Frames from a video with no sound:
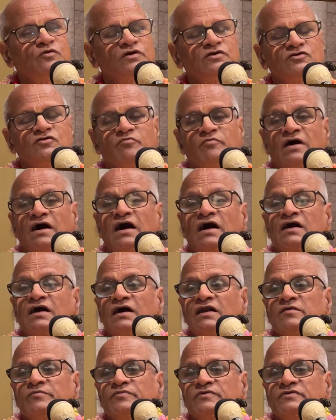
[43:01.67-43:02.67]
they went to
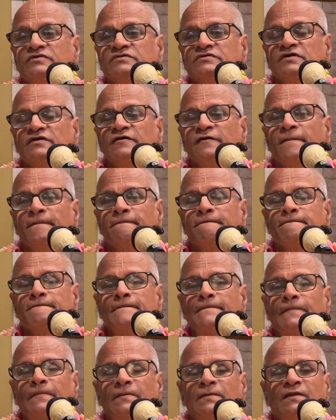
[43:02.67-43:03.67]
Mahakala Purusa.
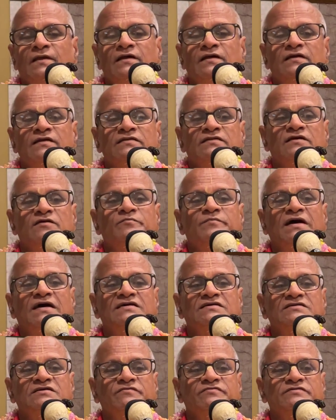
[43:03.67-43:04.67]
Then
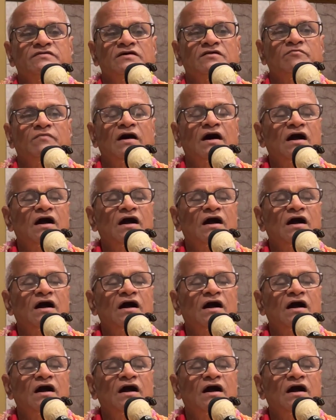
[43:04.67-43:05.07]
Vyasadeva said,